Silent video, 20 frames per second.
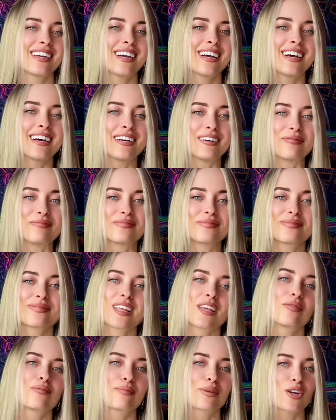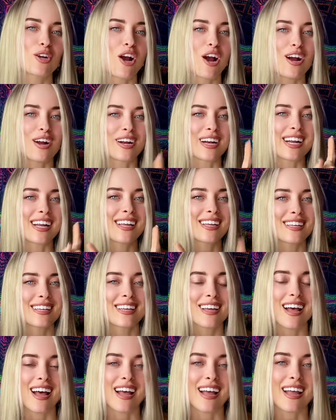Um, Mercari,
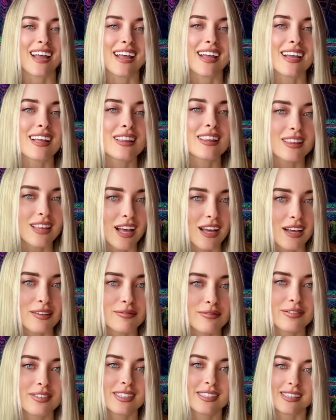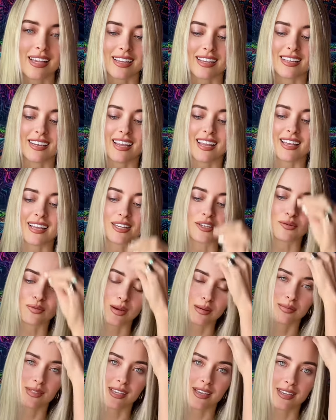I love secondhand
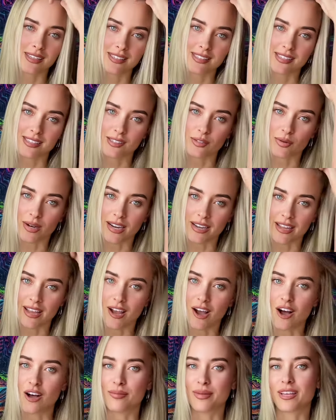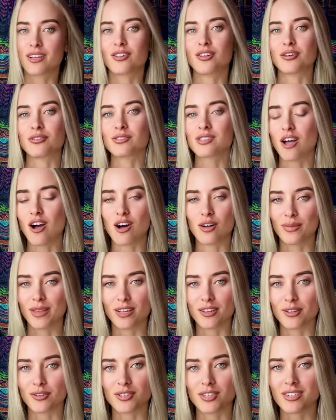websites. That's where I get all my clothes. All my
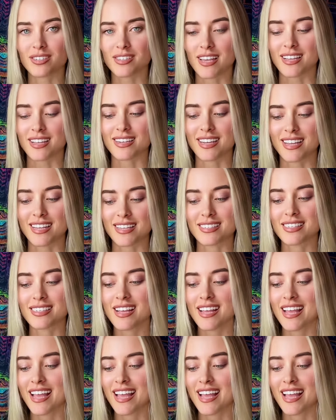clothes are secondhand.